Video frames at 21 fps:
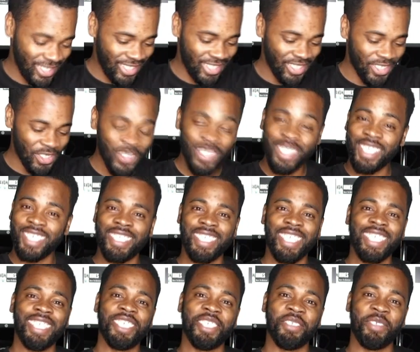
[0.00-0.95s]
You know what they're
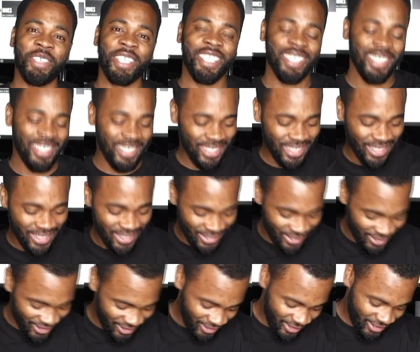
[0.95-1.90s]
saying to me?
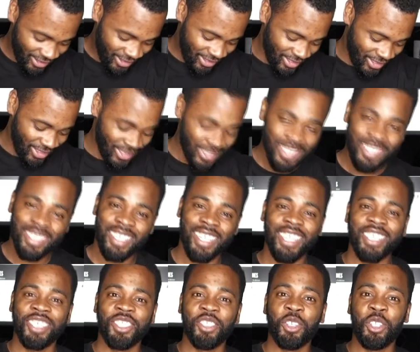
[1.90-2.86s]
They said
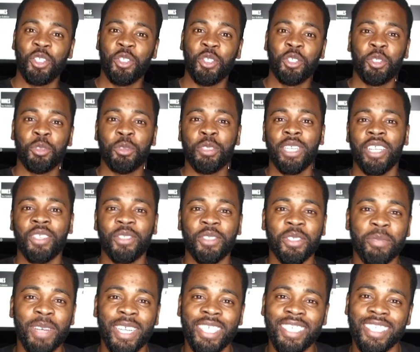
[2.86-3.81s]
I should do a YouTube channel.
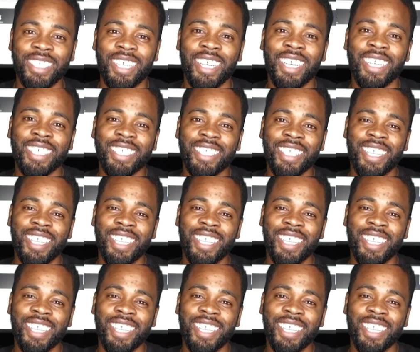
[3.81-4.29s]
Imagine that.